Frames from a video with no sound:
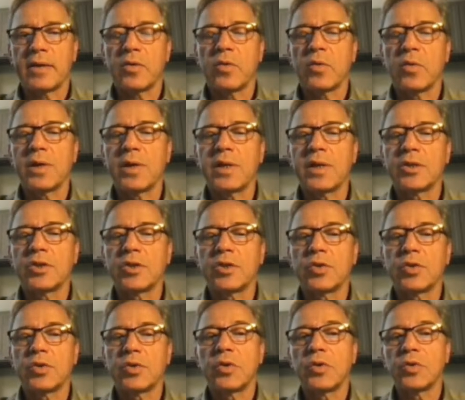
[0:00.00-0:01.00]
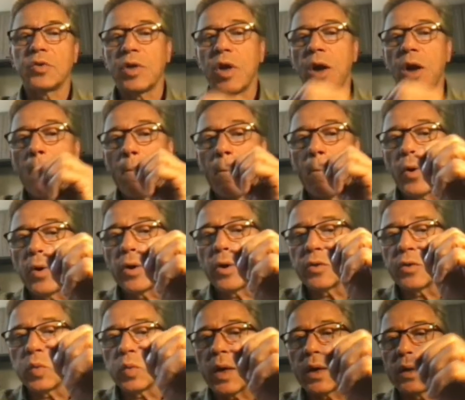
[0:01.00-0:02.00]
you only need to use
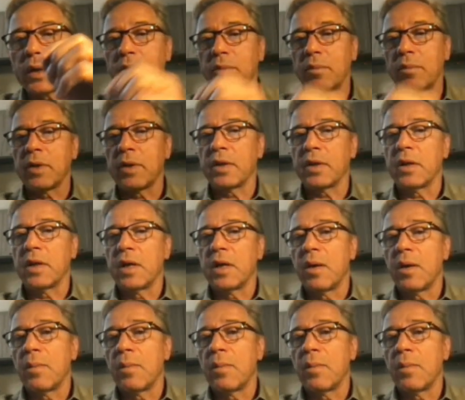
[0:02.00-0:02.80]
0.1 mil